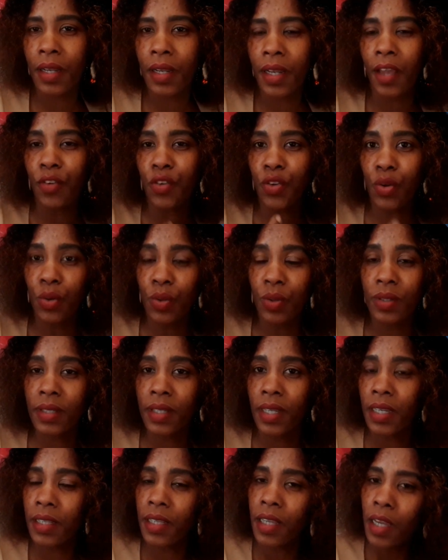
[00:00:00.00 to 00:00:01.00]
and I use
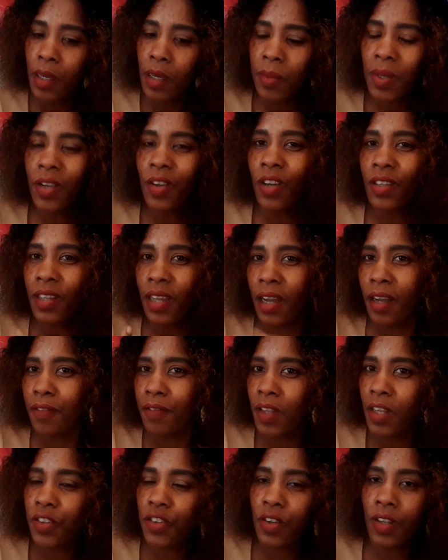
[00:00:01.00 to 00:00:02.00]
it because I have
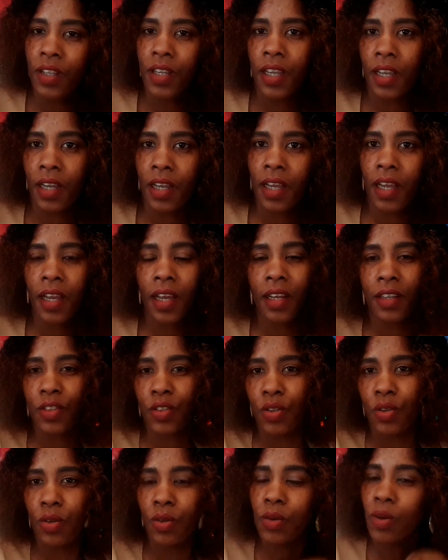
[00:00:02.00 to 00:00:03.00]
natural hair. As